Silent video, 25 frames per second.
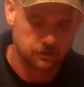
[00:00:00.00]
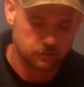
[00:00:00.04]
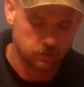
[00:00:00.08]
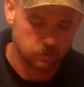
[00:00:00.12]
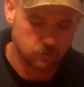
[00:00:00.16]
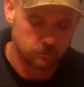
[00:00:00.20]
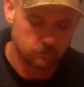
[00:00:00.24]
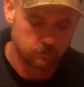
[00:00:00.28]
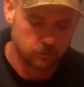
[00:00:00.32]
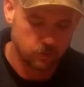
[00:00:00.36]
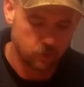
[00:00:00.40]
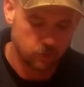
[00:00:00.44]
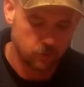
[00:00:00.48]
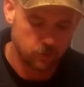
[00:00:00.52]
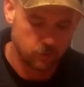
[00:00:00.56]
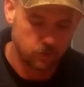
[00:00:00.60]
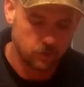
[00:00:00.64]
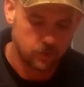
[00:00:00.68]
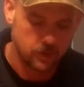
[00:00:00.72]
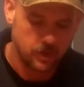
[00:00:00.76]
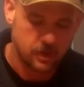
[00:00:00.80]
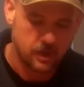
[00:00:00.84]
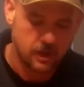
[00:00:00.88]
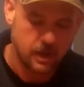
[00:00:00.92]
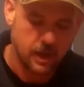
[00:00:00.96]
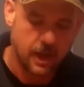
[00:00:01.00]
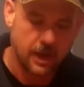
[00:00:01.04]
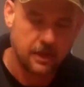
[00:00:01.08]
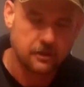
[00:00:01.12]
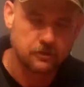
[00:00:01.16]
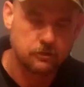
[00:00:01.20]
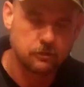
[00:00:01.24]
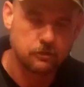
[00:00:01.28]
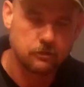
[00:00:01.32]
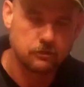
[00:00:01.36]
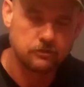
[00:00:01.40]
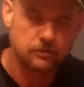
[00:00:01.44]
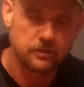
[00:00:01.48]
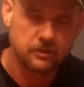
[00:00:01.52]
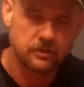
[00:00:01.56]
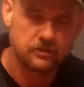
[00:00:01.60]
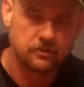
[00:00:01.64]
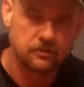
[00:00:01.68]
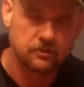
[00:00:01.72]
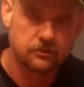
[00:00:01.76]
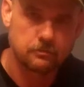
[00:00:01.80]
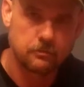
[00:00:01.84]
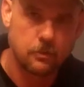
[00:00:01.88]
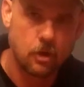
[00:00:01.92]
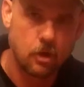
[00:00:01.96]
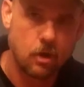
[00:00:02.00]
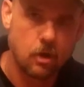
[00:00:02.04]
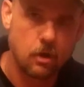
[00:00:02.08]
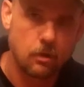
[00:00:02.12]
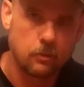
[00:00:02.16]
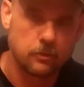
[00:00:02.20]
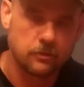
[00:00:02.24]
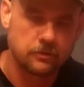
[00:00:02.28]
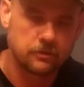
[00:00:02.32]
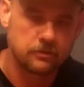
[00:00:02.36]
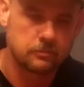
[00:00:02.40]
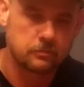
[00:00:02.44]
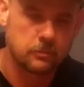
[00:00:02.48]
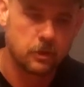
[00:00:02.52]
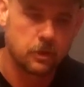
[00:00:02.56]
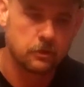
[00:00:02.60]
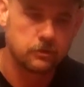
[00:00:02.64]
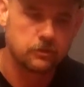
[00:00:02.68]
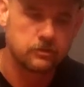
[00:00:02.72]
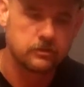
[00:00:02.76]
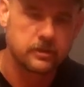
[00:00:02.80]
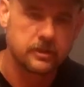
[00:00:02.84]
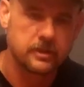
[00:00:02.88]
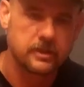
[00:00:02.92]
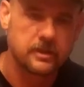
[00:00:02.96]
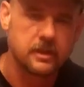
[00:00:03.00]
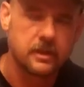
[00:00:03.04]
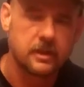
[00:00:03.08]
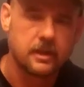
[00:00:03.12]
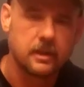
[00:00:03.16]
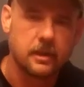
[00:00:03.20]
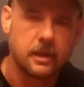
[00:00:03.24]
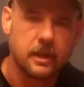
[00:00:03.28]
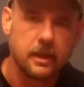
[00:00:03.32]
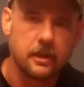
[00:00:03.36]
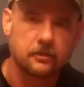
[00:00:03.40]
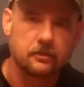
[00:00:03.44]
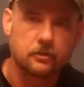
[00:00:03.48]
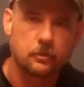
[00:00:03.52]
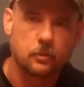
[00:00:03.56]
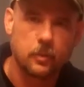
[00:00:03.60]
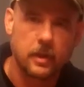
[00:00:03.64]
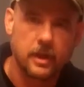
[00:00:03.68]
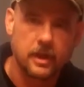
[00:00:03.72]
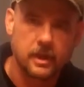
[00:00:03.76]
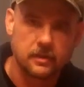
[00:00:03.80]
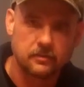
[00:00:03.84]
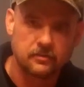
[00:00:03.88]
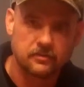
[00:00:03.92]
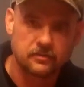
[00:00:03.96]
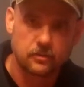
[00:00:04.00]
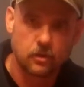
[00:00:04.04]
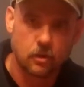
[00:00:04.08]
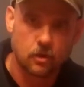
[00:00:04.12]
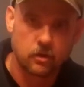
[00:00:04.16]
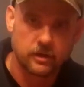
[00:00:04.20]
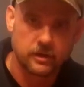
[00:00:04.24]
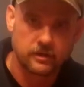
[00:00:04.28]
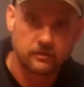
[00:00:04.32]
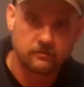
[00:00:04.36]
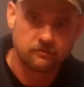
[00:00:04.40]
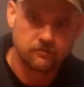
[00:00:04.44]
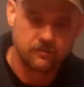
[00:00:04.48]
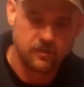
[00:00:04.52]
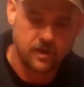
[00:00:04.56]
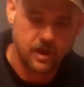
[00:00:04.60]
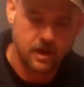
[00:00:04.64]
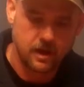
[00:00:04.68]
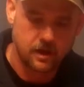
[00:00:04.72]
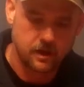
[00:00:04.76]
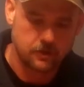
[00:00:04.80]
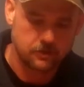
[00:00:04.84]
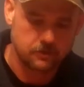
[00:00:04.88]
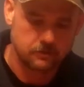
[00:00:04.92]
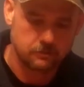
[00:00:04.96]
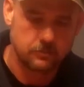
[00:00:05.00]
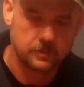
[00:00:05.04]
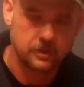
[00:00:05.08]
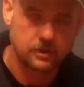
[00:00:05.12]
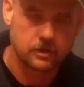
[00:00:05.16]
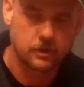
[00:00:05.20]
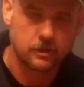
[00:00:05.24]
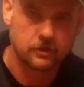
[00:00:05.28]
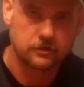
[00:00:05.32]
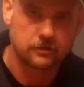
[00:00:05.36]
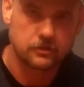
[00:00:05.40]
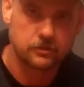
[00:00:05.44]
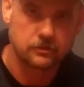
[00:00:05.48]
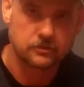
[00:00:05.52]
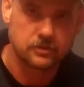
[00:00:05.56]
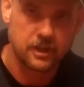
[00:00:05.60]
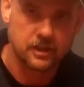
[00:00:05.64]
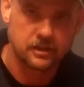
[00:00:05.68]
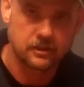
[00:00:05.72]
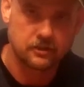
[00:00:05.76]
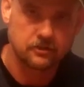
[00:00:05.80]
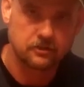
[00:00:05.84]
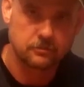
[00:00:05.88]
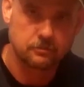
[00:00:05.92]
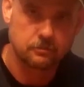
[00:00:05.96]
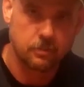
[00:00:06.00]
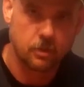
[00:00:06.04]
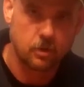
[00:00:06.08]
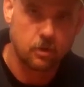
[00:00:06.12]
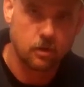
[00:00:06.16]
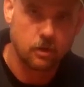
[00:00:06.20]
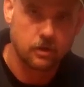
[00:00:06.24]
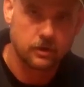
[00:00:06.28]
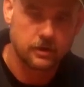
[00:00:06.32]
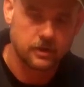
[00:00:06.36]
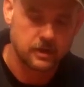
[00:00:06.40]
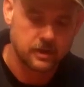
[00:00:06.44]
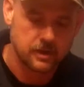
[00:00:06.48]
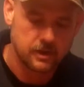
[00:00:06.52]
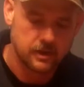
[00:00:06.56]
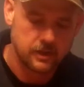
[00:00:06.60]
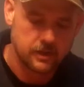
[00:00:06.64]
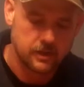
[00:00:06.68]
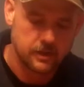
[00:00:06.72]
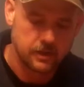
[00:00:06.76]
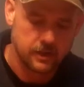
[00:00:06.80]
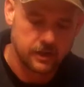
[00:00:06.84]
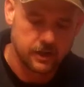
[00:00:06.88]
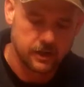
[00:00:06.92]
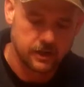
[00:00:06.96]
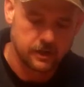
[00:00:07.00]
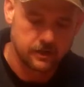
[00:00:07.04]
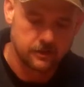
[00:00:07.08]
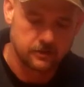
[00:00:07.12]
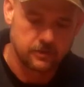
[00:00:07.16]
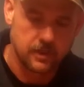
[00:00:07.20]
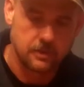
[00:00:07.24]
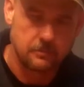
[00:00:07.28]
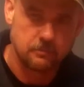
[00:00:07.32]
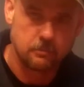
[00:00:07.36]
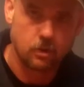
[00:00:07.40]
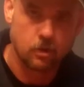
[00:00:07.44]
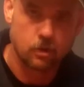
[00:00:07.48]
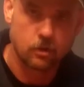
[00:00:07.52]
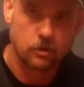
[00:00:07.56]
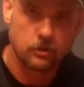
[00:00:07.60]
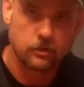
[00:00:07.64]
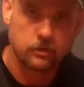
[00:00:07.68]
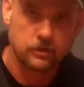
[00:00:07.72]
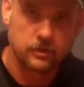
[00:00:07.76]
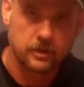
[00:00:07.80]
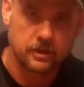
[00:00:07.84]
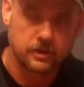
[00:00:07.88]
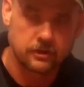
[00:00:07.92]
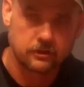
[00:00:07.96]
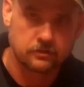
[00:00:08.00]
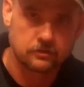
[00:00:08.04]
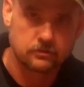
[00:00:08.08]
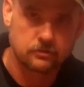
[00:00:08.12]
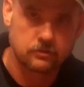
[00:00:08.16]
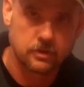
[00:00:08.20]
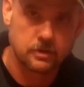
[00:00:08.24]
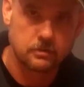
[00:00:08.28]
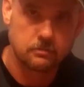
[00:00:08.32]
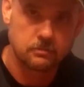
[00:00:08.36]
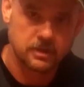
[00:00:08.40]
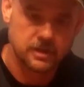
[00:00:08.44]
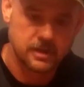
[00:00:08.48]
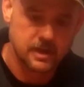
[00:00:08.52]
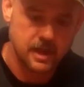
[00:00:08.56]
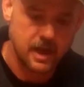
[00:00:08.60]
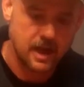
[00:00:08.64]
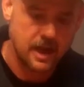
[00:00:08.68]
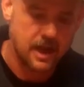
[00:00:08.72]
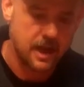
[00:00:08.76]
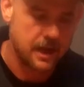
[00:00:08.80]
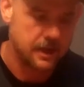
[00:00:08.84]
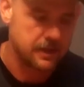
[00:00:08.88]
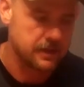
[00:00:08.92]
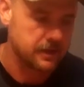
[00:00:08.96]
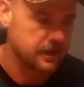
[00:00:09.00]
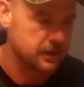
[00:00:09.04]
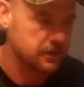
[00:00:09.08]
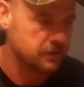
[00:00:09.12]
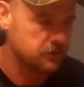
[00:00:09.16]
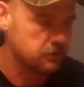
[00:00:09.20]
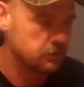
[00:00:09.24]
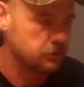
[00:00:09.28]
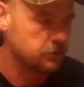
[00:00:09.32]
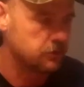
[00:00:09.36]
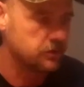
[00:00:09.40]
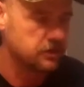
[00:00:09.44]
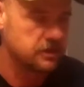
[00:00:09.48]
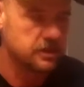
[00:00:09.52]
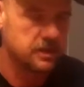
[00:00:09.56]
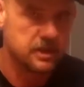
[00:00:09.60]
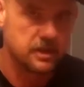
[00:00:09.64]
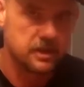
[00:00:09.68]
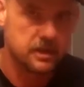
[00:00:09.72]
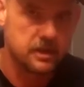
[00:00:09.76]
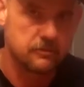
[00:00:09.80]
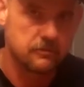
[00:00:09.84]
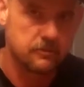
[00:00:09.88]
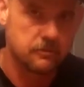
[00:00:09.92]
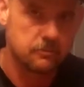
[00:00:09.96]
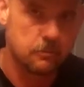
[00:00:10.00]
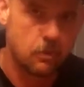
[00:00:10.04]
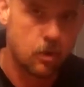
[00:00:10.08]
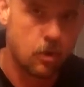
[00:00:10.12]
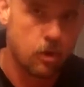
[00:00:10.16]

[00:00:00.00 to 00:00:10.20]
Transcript: it to a boil. I use these small ones mostly as a way of starting fires because they'll take a spark and they burn extremely hot, and you can get even